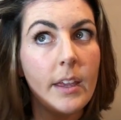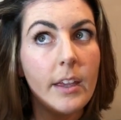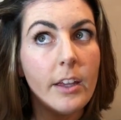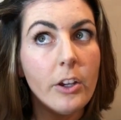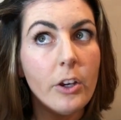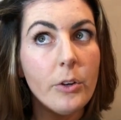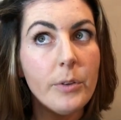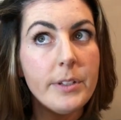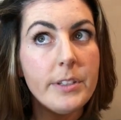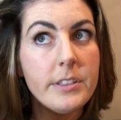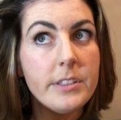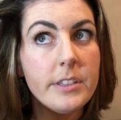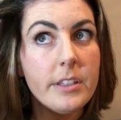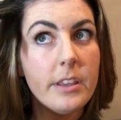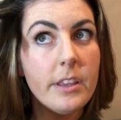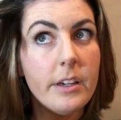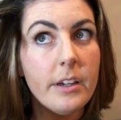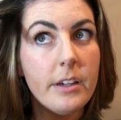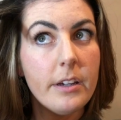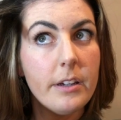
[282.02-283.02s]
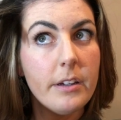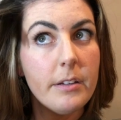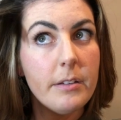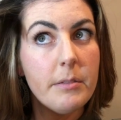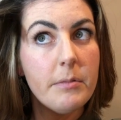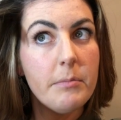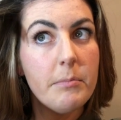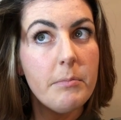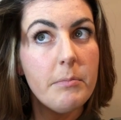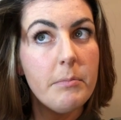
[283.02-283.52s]
Go into the
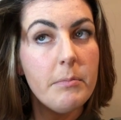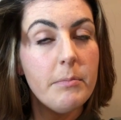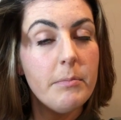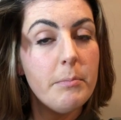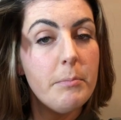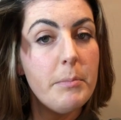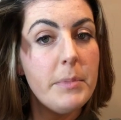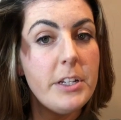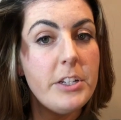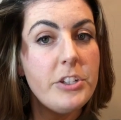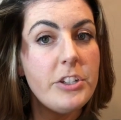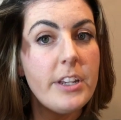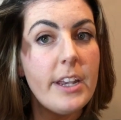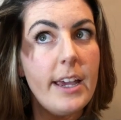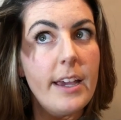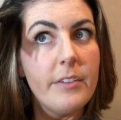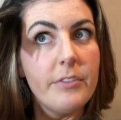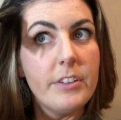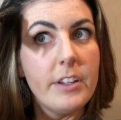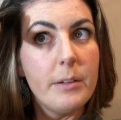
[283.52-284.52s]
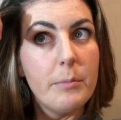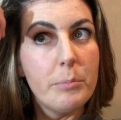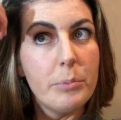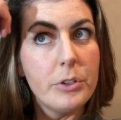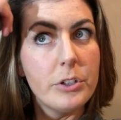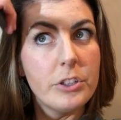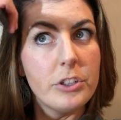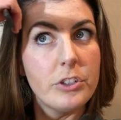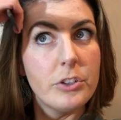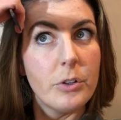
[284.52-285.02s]
mid shaft and
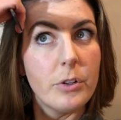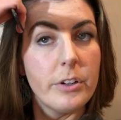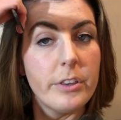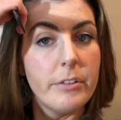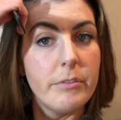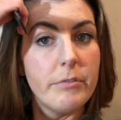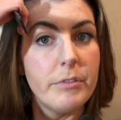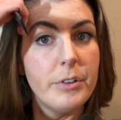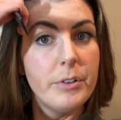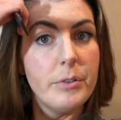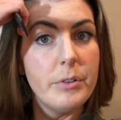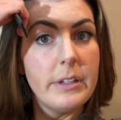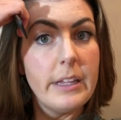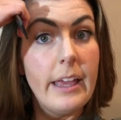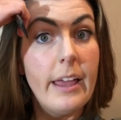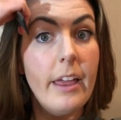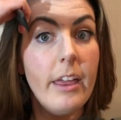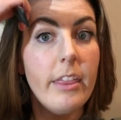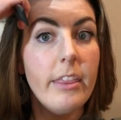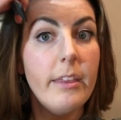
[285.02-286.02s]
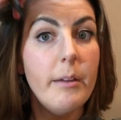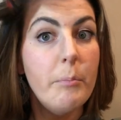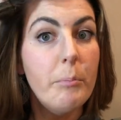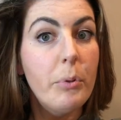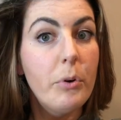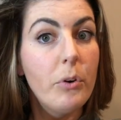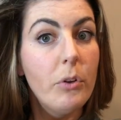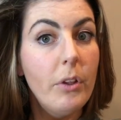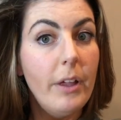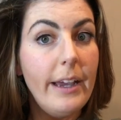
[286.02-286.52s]
push toward the root, then
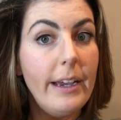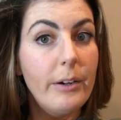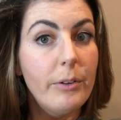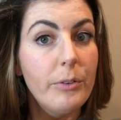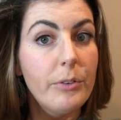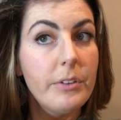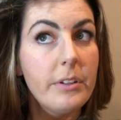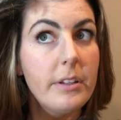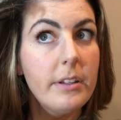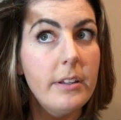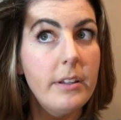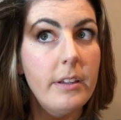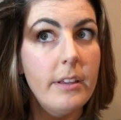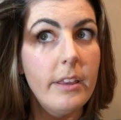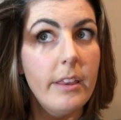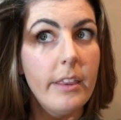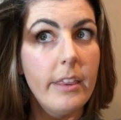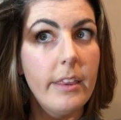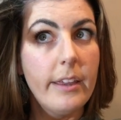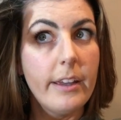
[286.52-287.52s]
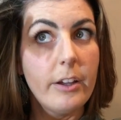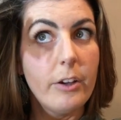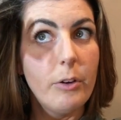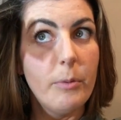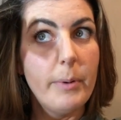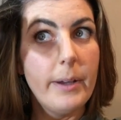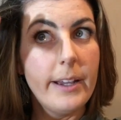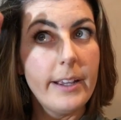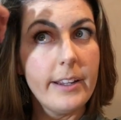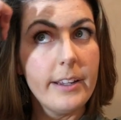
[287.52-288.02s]
pull out, then go
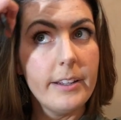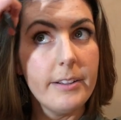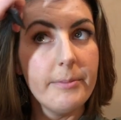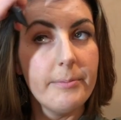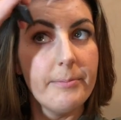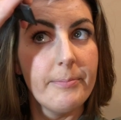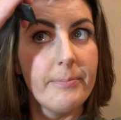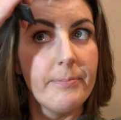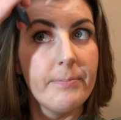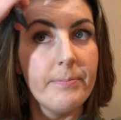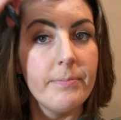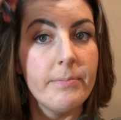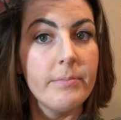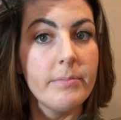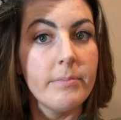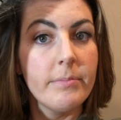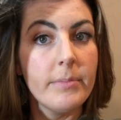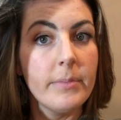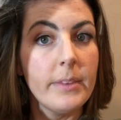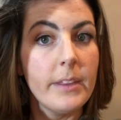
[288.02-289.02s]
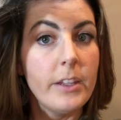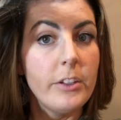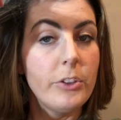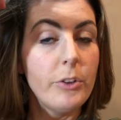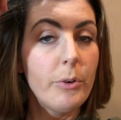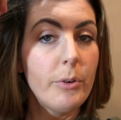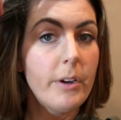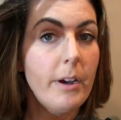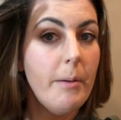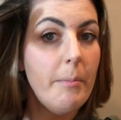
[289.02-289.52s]
back in.
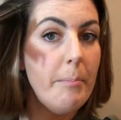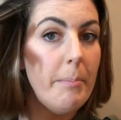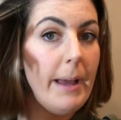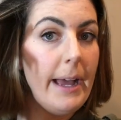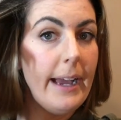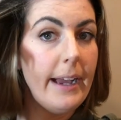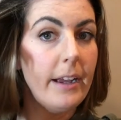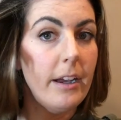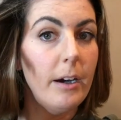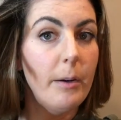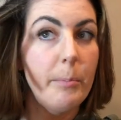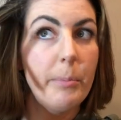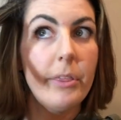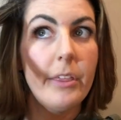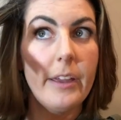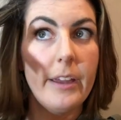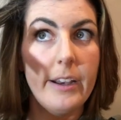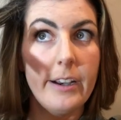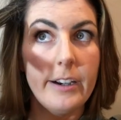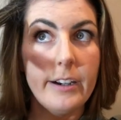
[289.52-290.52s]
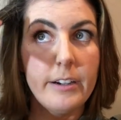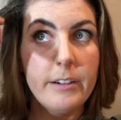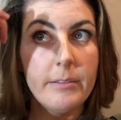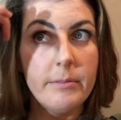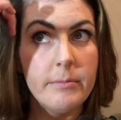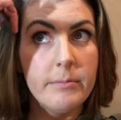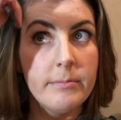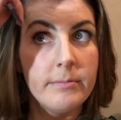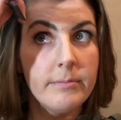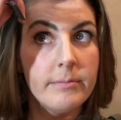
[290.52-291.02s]
Don't come back up the hair.
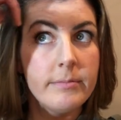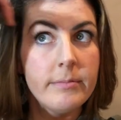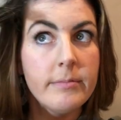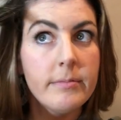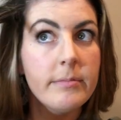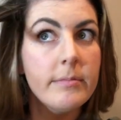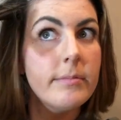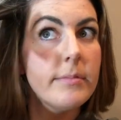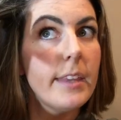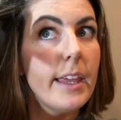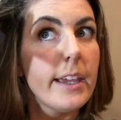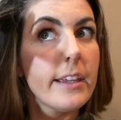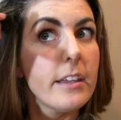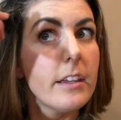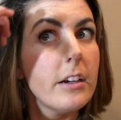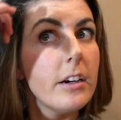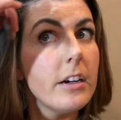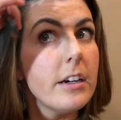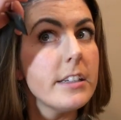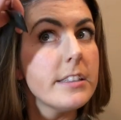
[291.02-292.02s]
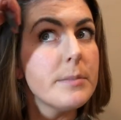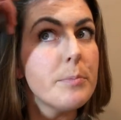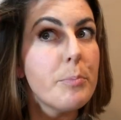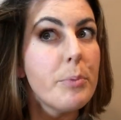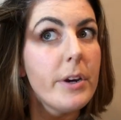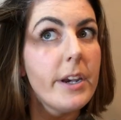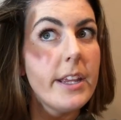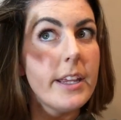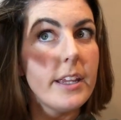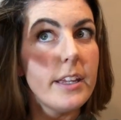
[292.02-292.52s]
That can cause
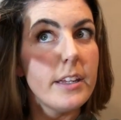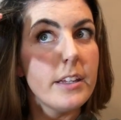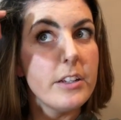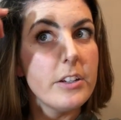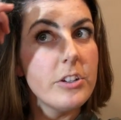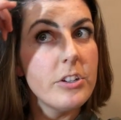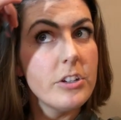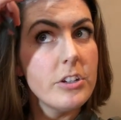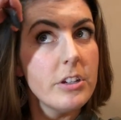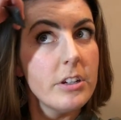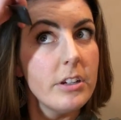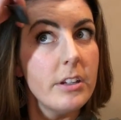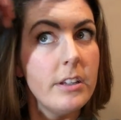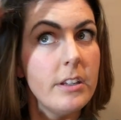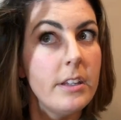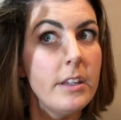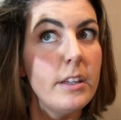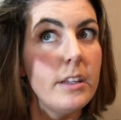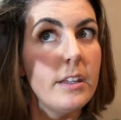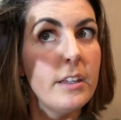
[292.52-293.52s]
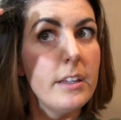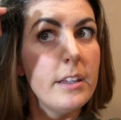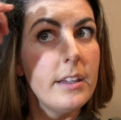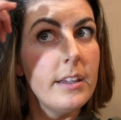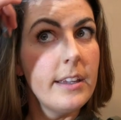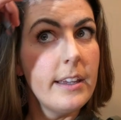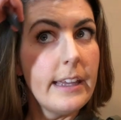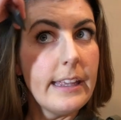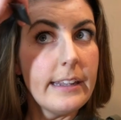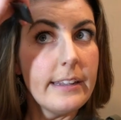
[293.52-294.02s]
breakage
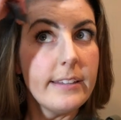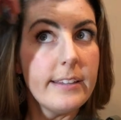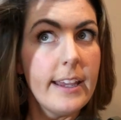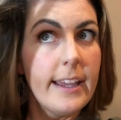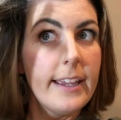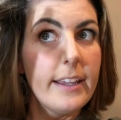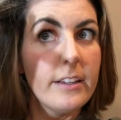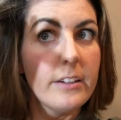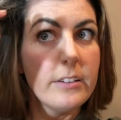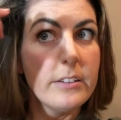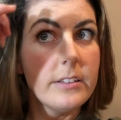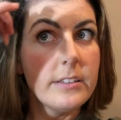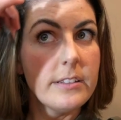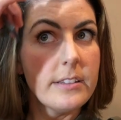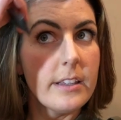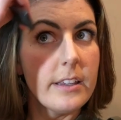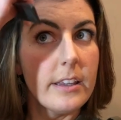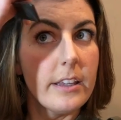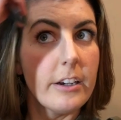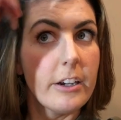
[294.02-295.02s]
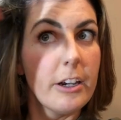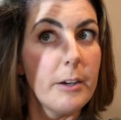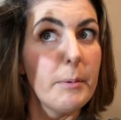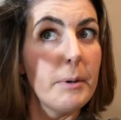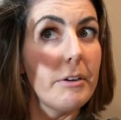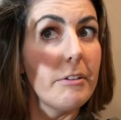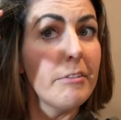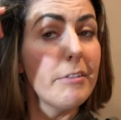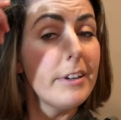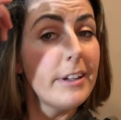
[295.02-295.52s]
and tangles that are going to
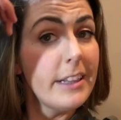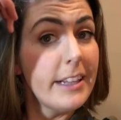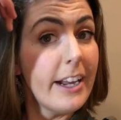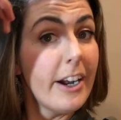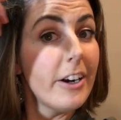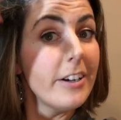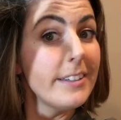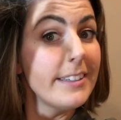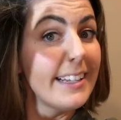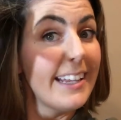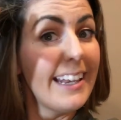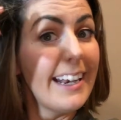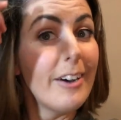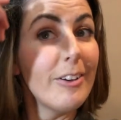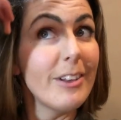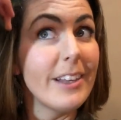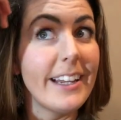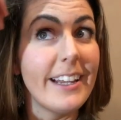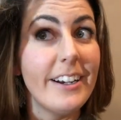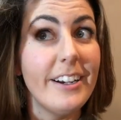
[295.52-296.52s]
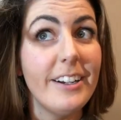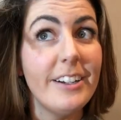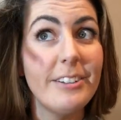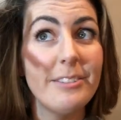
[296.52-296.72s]
be really hard to get out later.